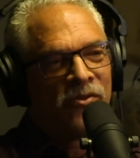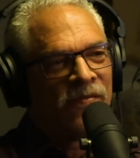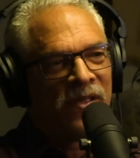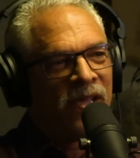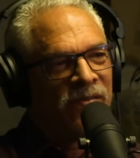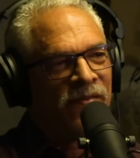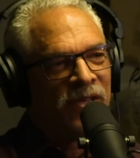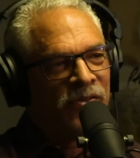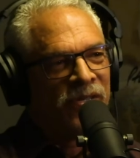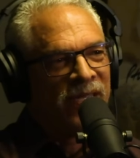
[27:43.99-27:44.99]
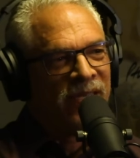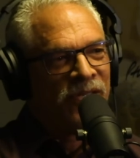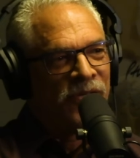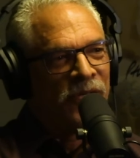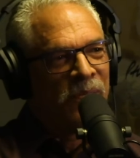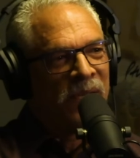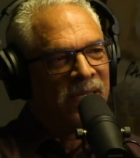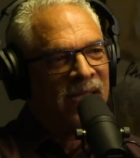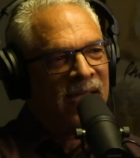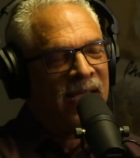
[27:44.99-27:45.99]
I'm not sure if the other venues did this too,
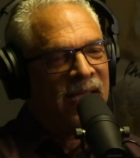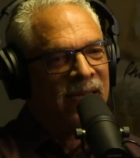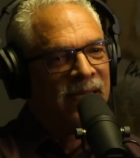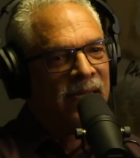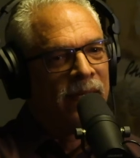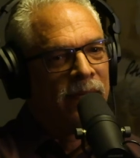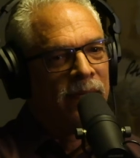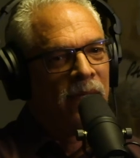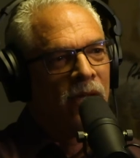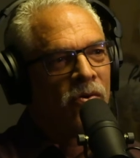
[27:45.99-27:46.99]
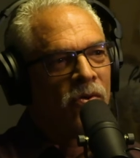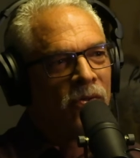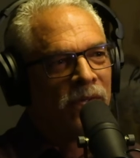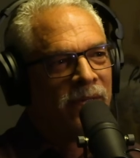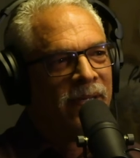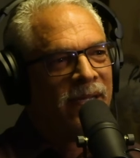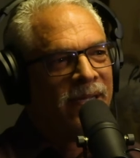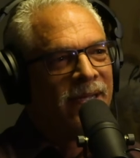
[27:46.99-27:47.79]
but they had local